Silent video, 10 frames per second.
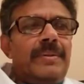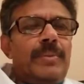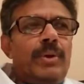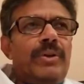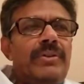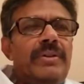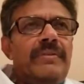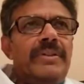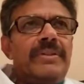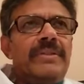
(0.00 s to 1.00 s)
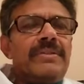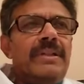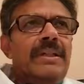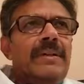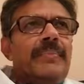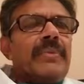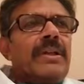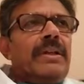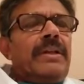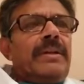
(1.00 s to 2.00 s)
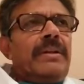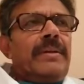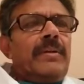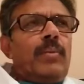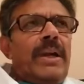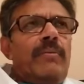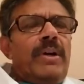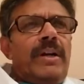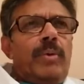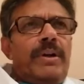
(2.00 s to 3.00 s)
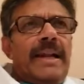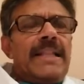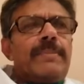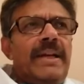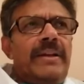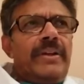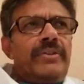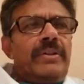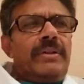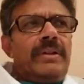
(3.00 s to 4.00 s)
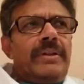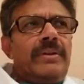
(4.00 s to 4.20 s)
progression of disease. One word about transplantation.